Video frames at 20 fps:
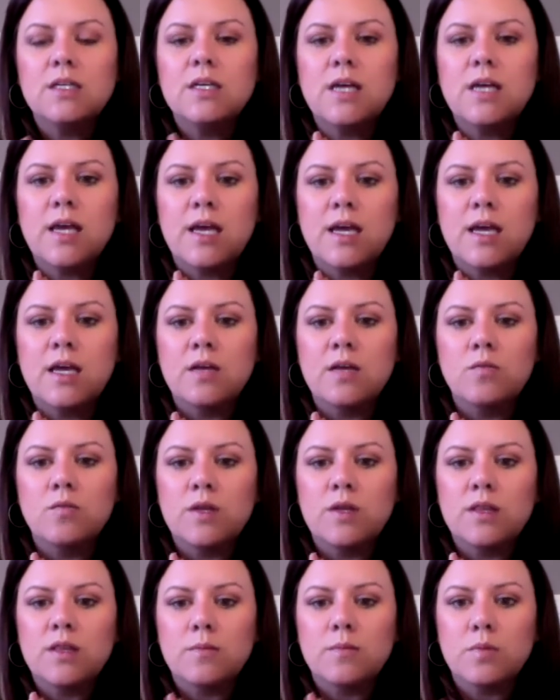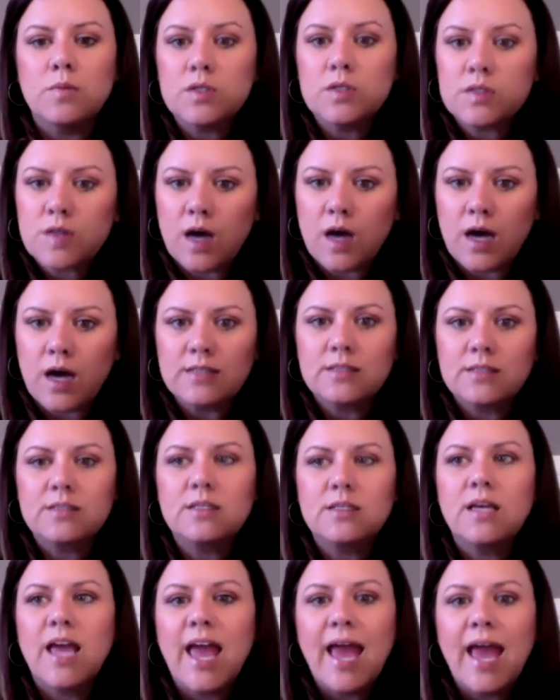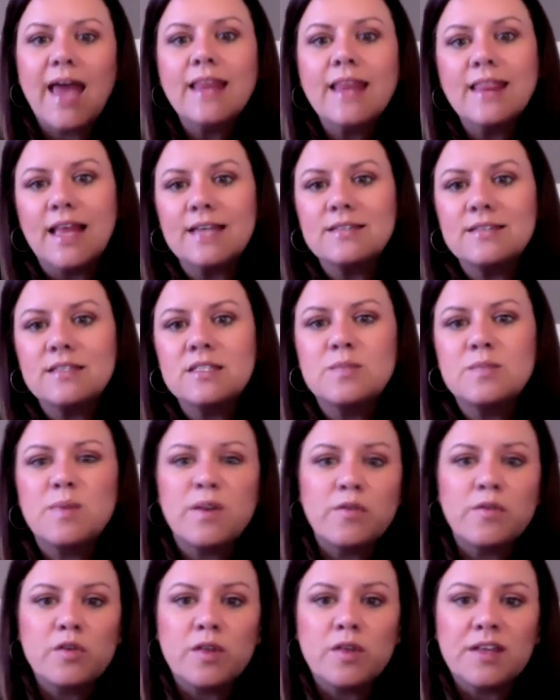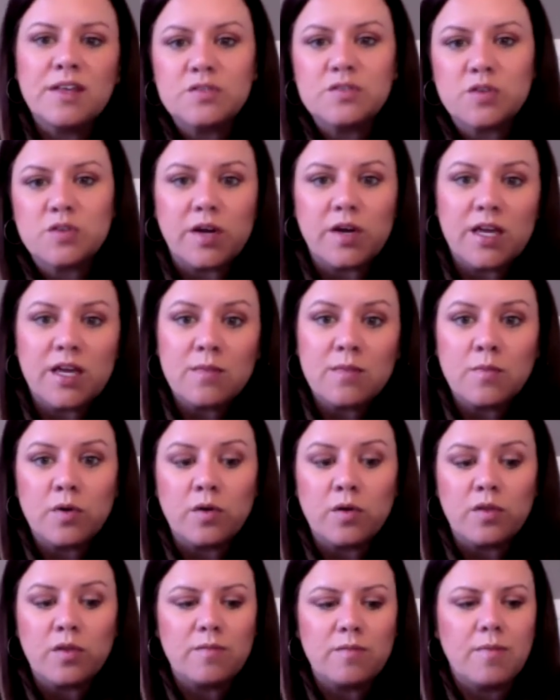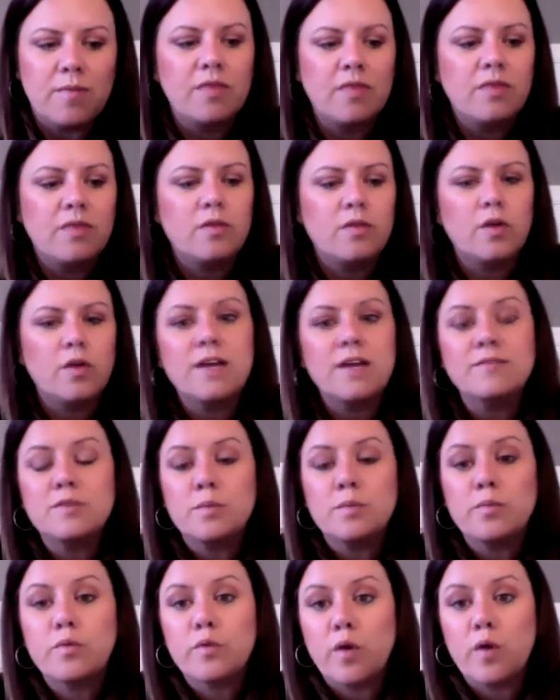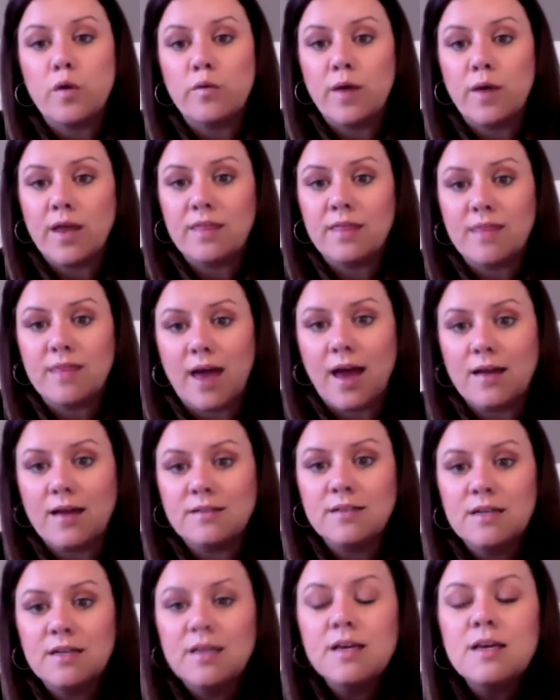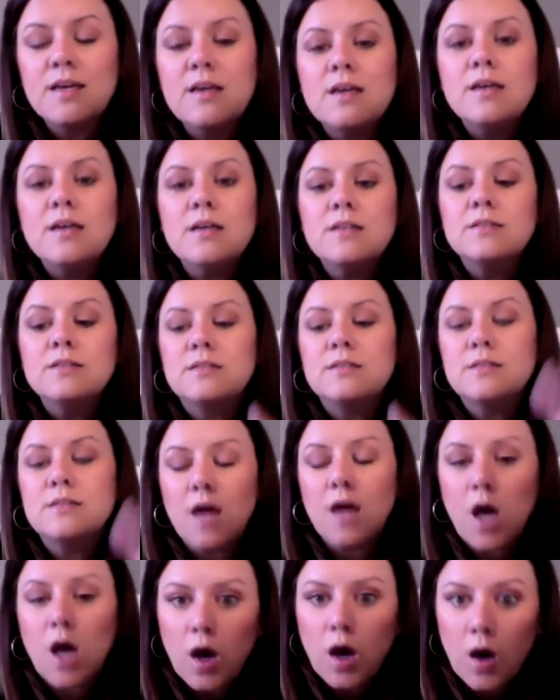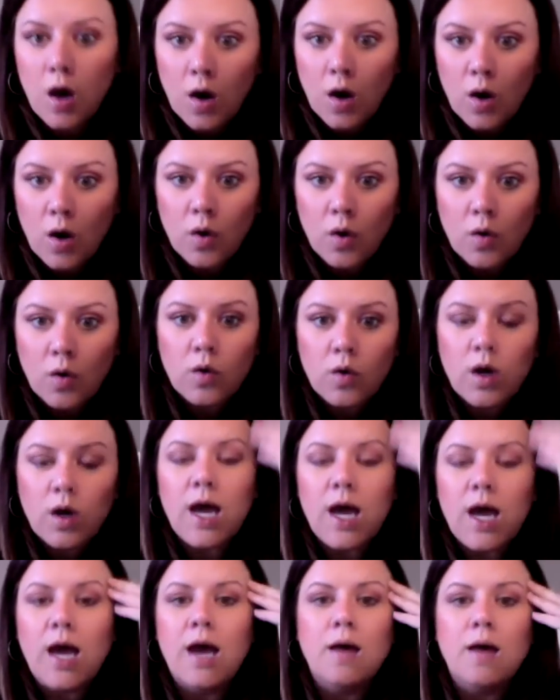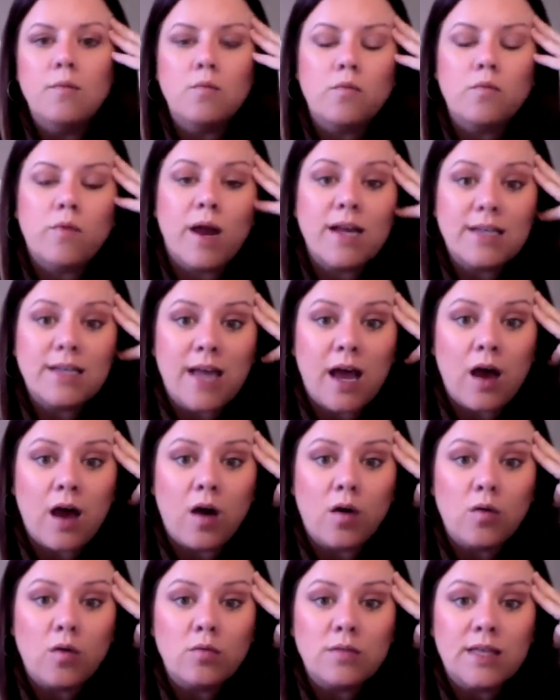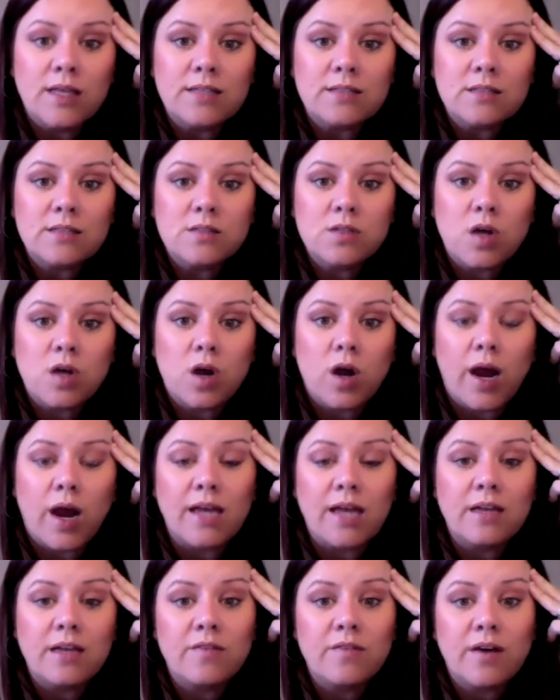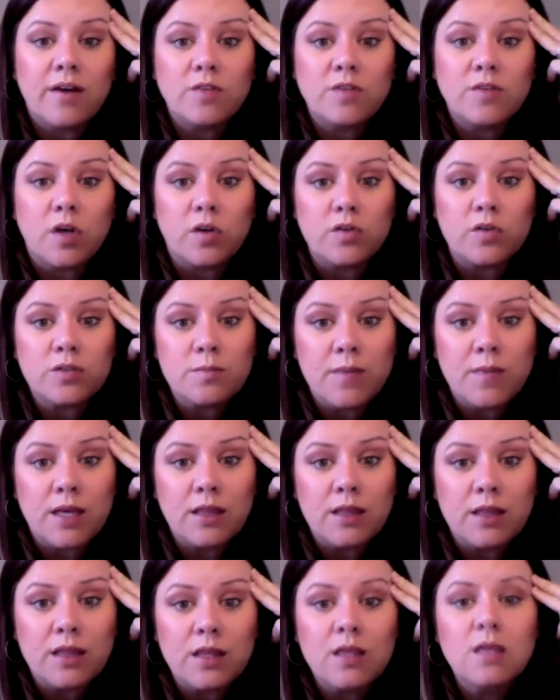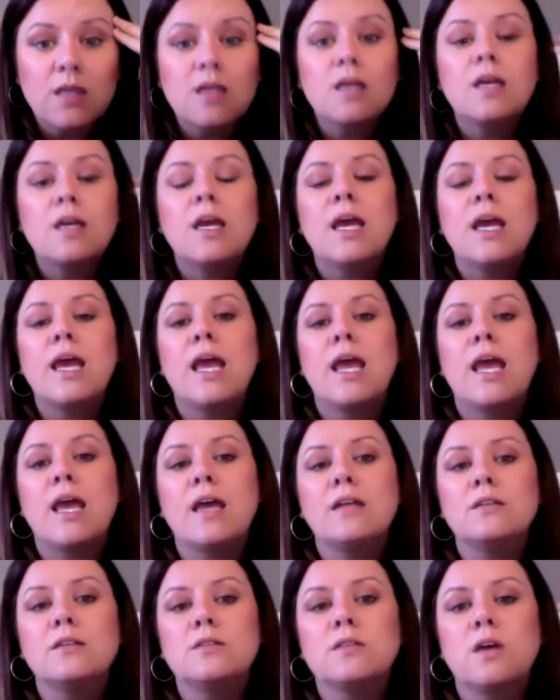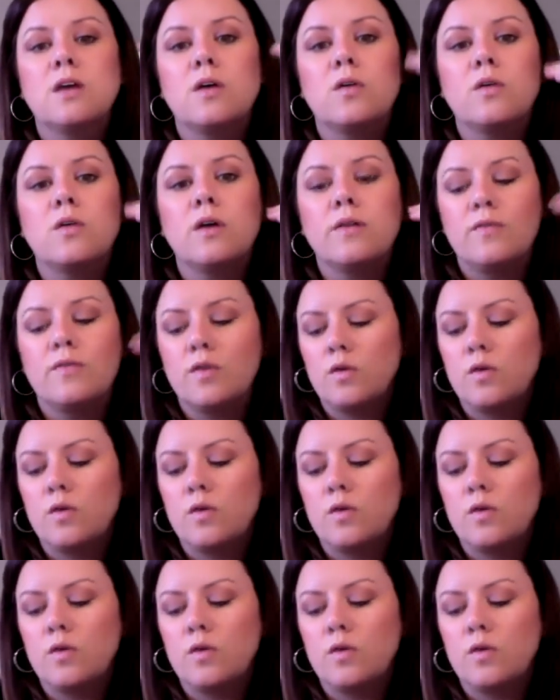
and what the books cost and lessons. But if you're like starting in the middle of the month, you're going to have to prorate that. So right now, lessons are $85 a month. And so if